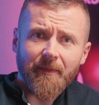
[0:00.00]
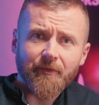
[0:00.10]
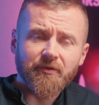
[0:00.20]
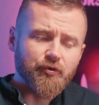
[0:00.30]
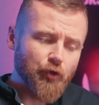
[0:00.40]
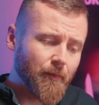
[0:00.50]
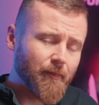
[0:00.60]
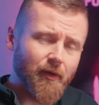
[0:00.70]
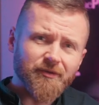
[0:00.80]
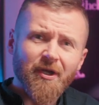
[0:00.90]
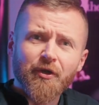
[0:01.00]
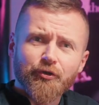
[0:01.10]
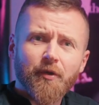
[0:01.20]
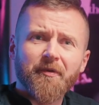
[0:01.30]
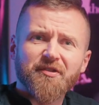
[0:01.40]
about the Dropbox.
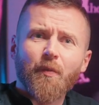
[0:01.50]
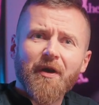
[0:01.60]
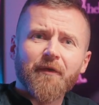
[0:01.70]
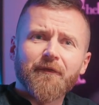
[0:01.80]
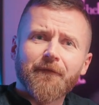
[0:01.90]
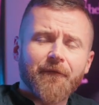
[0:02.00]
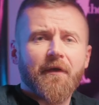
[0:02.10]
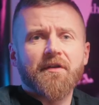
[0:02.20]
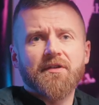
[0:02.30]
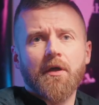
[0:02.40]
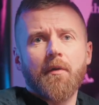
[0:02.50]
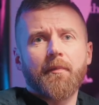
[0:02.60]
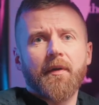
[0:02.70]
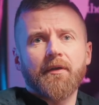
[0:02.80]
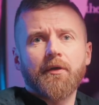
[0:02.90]
Dropbox is one of the first
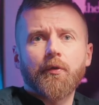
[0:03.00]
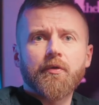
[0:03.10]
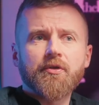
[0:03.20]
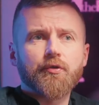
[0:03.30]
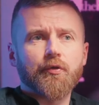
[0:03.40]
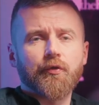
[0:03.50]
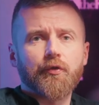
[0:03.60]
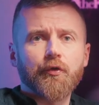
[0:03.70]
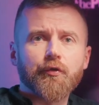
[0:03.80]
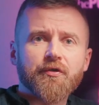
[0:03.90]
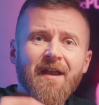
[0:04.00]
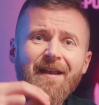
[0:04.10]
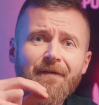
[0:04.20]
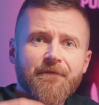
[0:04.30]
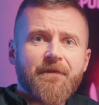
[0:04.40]
company who introduced
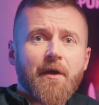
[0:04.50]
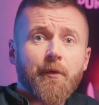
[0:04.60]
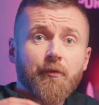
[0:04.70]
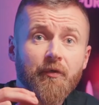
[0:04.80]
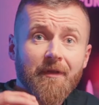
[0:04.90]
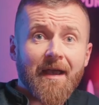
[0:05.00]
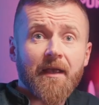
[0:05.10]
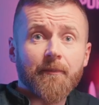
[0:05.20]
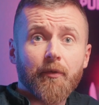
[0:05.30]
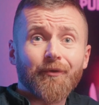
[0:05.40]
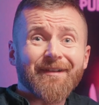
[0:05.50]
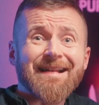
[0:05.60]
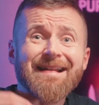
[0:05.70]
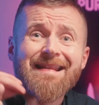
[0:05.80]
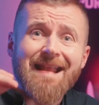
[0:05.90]
very reliable
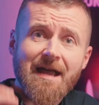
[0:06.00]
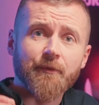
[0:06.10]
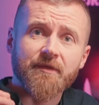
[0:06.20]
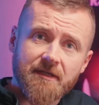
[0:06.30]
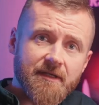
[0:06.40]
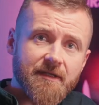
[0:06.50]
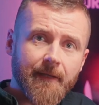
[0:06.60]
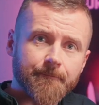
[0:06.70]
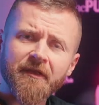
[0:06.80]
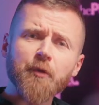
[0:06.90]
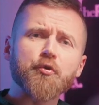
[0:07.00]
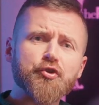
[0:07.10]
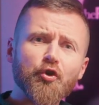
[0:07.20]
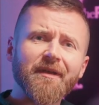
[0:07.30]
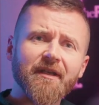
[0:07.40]
cloud system. There were
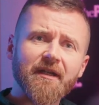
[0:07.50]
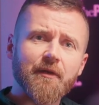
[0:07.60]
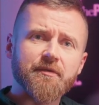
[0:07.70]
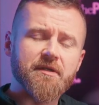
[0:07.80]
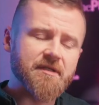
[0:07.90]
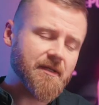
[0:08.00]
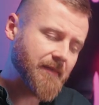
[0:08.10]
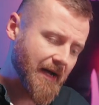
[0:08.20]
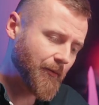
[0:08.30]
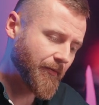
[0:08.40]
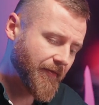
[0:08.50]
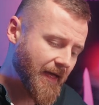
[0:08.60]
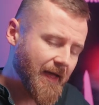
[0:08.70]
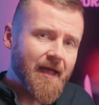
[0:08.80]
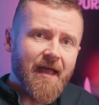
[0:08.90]
so many cloud systems out
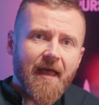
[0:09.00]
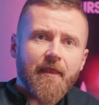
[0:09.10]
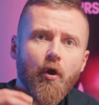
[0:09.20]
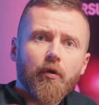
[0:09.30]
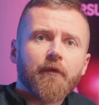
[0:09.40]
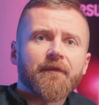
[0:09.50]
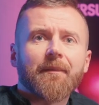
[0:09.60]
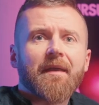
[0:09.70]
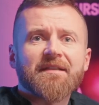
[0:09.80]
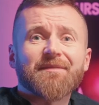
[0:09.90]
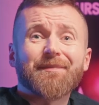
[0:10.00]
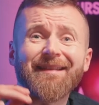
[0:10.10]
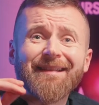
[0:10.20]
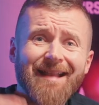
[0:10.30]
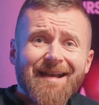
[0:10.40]
there and all of them has
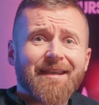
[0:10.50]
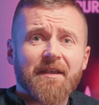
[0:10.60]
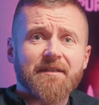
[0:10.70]
been lacking